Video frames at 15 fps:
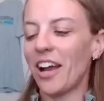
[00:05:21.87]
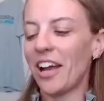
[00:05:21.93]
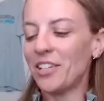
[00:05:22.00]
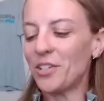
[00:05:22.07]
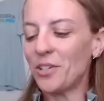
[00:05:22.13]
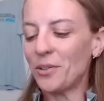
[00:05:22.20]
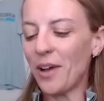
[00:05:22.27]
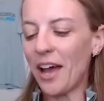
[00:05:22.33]
I
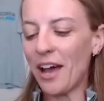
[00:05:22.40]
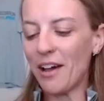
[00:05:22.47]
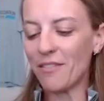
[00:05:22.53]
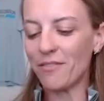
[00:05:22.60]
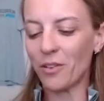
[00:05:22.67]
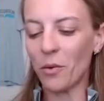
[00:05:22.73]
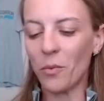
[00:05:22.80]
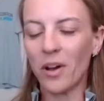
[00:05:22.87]
do
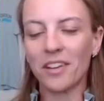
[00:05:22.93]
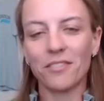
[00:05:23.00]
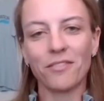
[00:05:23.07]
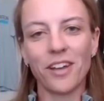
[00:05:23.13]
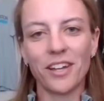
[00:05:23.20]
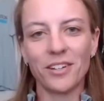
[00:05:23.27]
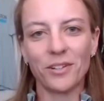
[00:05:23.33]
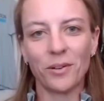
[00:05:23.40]
have one
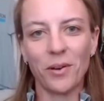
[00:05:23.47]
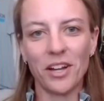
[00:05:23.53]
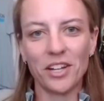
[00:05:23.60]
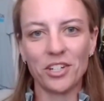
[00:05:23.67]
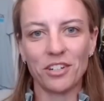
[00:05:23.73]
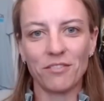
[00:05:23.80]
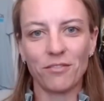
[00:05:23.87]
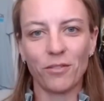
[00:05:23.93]
final
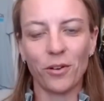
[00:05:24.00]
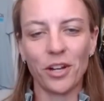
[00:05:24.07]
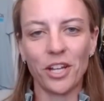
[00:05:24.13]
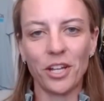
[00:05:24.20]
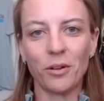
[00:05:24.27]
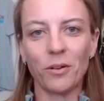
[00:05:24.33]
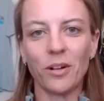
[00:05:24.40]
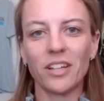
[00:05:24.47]
question for
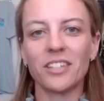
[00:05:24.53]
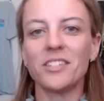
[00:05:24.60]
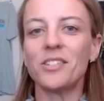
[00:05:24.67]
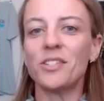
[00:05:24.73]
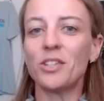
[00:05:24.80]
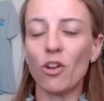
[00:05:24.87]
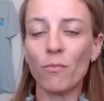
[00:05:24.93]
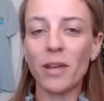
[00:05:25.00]
you.
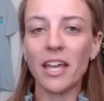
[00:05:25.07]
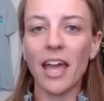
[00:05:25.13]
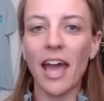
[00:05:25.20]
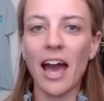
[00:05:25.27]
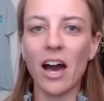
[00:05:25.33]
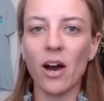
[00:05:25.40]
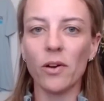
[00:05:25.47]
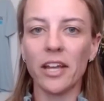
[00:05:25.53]
Zooming
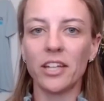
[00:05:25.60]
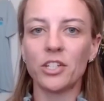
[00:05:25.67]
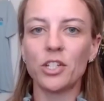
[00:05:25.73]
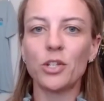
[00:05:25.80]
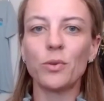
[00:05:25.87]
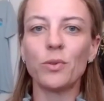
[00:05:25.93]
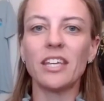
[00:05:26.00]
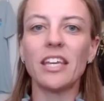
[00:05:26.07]
out
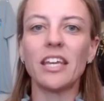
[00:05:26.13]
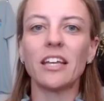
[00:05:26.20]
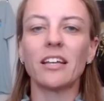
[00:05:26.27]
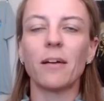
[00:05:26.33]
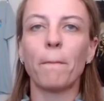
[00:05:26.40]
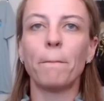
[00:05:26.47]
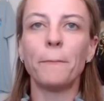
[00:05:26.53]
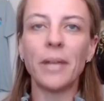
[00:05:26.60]
into the
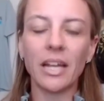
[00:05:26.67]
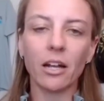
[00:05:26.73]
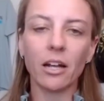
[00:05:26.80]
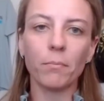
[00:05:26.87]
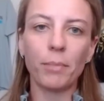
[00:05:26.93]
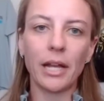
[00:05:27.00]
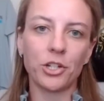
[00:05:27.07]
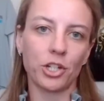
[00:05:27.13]

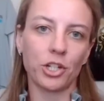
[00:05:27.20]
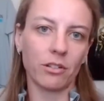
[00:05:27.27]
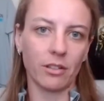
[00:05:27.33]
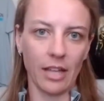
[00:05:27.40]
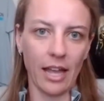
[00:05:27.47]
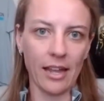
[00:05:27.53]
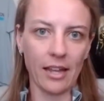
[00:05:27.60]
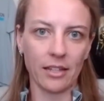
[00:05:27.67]
bigger picture
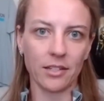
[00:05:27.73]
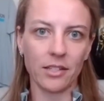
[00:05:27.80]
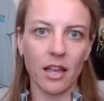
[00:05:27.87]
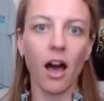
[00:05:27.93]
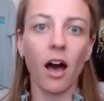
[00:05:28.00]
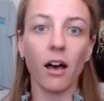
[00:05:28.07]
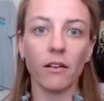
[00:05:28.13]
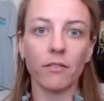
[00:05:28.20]
lens
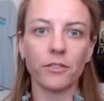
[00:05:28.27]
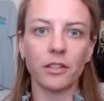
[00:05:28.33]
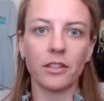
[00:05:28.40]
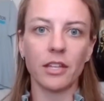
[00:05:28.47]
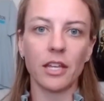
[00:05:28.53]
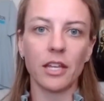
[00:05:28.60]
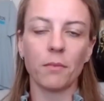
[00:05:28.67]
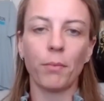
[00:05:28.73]
of
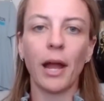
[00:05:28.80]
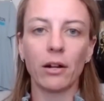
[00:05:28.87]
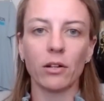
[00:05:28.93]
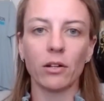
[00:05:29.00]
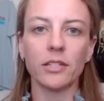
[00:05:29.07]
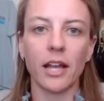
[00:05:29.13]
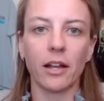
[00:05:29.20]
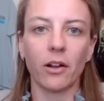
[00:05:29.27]
the apparel
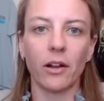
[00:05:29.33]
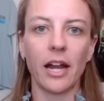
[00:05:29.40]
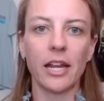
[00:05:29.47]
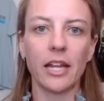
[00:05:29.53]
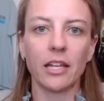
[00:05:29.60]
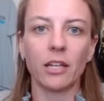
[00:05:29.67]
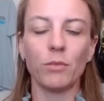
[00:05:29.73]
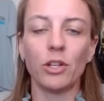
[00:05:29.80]

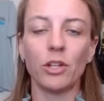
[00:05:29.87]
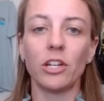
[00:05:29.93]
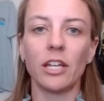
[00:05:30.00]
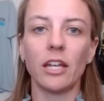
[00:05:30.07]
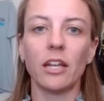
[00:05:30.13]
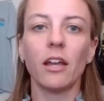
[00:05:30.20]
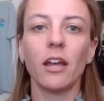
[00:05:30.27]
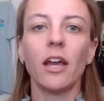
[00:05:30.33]
decorating
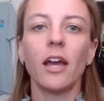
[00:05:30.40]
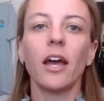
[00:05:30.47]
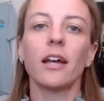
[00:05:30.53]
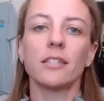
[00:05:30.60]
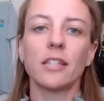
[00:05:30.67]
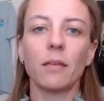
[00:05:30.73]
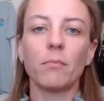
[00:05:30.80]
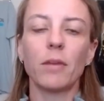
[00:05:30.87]
community,
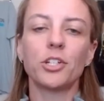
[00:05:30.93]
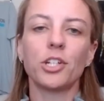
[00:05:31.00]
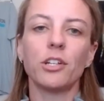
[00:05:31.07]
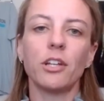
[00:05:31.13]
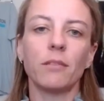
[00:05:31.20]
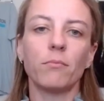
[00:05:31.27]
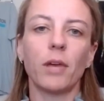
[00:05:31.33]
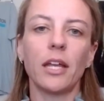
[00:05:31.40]
as I mentioned
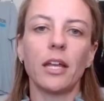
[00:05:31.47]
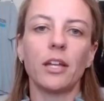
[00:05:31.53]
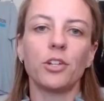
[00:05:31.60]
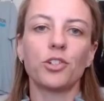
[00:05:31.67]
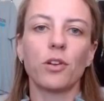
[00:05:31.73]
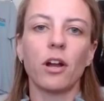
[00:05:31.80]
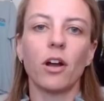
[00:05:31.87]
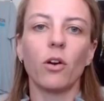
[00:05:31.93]
in my
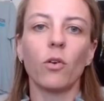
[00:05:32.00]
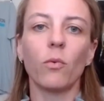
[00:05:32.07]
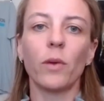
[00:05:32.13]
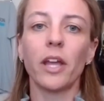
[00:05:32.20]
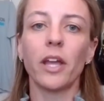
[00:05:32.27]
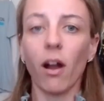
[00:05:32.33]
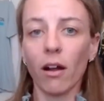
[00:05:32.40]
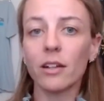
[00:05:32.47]
intro,
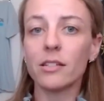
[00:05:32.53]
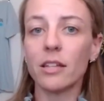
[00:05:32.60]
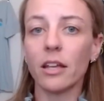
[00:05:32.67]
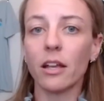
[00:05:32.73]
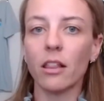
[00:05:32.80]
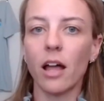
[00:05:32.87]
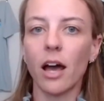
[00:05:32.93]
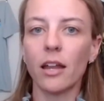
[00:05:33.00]
we are seeing
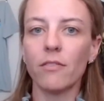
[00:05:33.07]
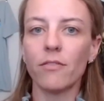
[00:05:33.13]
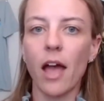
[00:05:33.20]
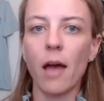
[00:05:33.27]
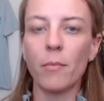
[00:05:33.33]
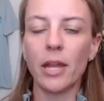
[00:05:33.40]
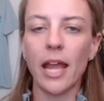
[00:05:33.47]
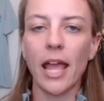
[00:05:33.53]
a lot of
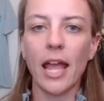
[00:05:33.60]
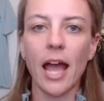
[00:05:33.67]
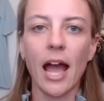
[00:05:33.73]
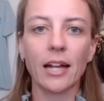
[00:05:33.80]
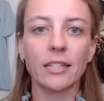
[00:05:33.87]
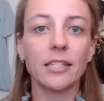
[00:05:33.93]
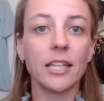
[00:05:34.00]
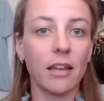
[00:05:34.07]
M&A
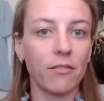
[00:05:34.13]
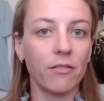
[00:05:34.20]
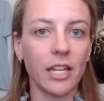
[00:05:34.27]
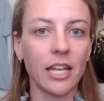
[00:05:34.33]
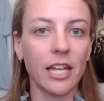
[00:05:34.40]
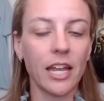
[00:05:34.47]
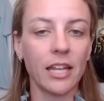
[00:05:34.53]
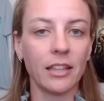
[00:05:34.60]

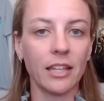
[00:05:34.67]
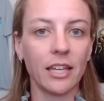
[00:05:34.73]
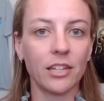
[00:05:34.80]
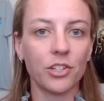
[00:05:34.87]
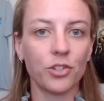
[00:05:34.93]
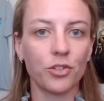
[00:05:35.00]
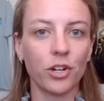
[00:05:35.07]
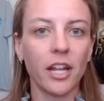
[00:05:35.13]
activity in the
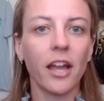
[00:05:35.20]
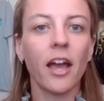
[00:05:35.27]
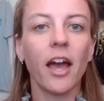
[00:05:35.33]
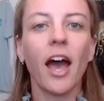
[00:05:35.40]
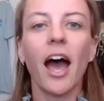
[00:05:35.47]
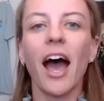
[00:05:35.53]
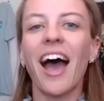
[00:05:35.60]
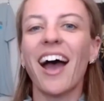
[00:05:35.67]
industry.
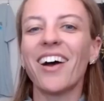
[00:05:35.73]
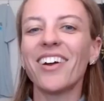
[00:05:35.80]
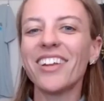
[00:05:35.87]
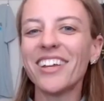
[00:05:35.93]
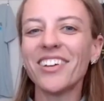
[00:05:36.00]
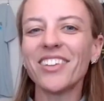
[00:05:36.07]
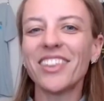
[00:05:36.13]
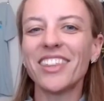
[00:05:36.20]
How do
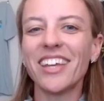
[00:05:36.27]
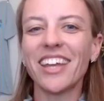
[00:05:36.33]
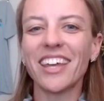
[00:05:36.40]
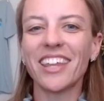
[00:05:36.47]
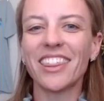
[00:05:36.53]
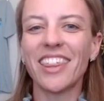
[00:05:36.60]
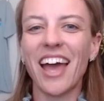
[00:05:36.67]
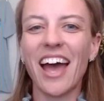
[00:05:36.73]
you
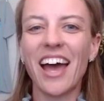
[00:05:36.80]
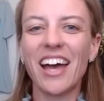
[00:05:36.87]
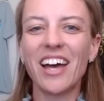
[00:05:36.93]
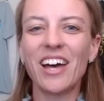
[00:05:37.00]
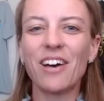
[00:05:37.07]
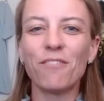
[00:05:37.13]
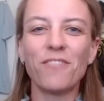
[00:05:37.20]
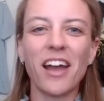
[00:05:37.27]
think that
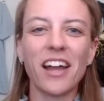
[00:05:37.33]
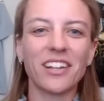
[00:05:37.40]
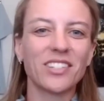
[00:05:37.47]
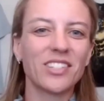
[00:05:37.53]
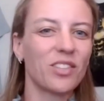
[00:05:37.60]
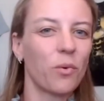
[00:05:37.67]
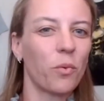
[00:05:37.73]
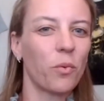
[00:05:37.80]
affects
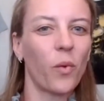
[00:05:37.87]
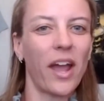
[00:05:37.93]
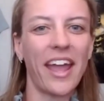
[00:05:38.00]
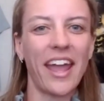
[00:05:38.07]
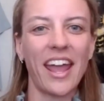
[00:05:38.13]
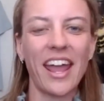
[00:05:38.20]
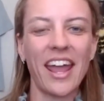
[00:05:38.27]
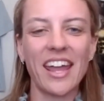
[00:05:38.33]
the
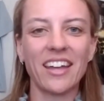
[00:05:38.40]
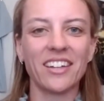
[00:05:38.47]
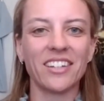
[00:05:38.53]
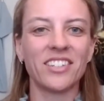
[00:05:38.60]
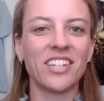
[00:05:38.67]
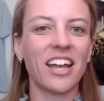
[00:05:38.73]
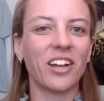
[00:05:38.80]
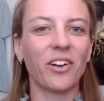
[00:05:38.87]
way
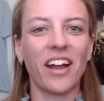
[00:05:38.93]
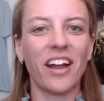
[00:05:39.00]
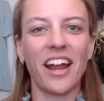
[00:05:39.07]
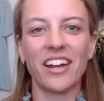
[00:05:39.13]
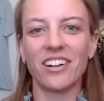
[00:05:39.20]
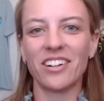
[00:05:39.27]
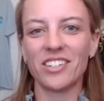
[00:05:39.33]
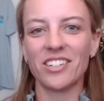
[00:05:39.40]

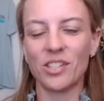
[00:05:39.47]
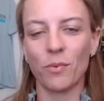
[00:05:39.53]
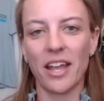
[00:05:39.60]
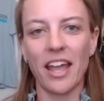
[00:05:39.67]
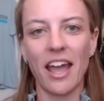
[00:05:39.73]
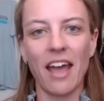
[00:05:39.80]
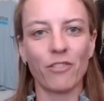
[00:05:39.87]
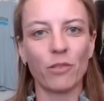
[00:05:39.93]
decorators, the
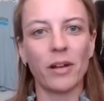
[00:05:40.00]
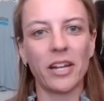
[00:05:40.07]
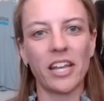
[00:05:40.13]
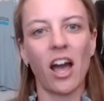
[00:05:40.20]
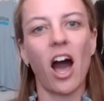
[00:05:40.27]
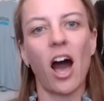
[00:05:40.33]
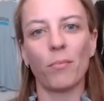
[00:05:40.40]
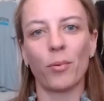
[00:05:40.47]
way
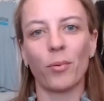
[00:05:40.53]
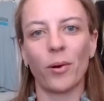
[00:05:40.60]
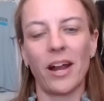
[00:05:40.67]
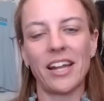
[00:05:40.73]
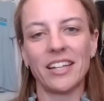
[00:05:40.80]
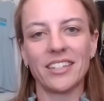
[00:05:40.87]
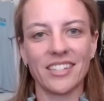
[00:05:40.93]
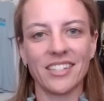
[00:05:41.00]
everybody
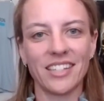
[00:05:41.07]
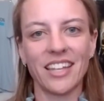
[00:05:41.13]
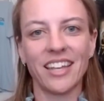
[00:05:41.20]
operates?